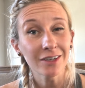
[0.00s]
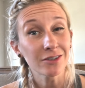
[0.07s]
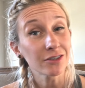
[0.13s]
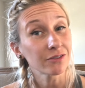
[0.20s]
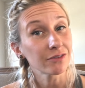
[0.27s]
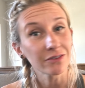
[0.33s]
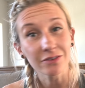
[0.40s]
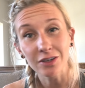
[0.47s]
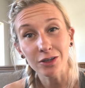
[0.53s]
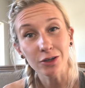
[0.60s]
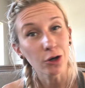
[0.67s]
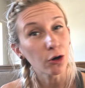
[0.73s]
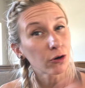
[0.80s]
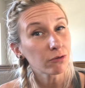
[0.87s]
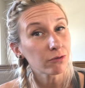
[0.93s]
Just
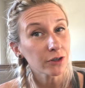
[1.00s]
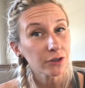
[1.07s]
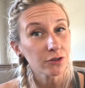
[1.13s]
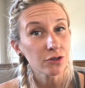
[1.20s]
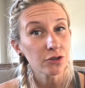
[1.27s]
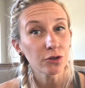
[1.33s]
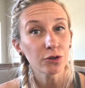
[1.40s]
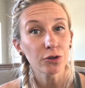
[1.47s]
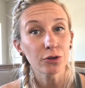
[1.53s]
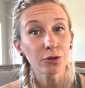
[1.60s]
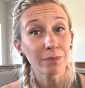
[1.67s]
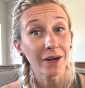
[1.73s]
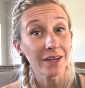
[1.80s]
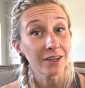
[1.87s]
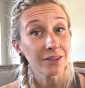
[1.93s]
go over to
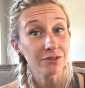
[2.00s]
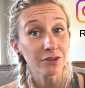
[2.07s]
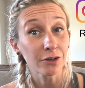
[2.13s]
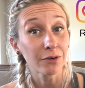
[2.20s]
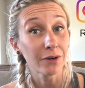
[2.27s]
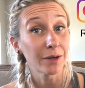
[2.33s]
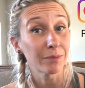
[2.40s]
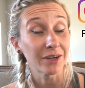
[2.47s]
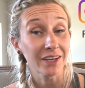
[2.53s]
my Instagram